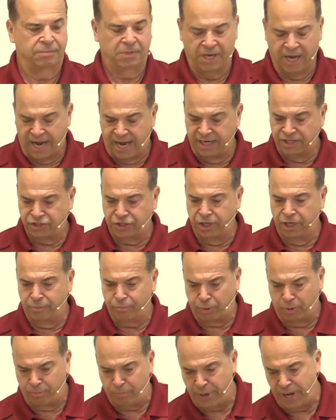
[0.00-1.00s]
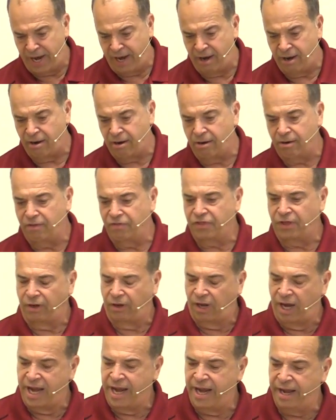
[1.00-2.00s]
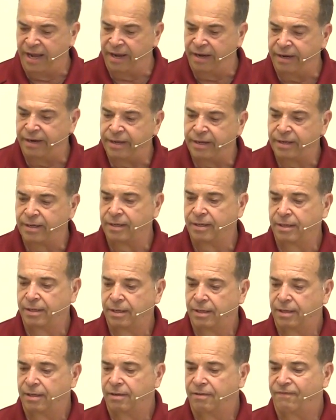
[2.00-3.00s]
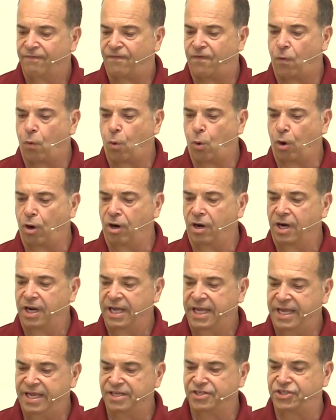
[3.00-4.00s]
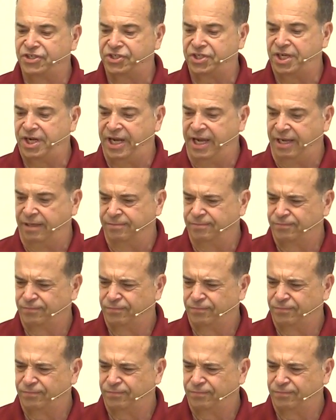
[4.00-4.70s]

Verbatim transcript: God is going to prepare the land for his city.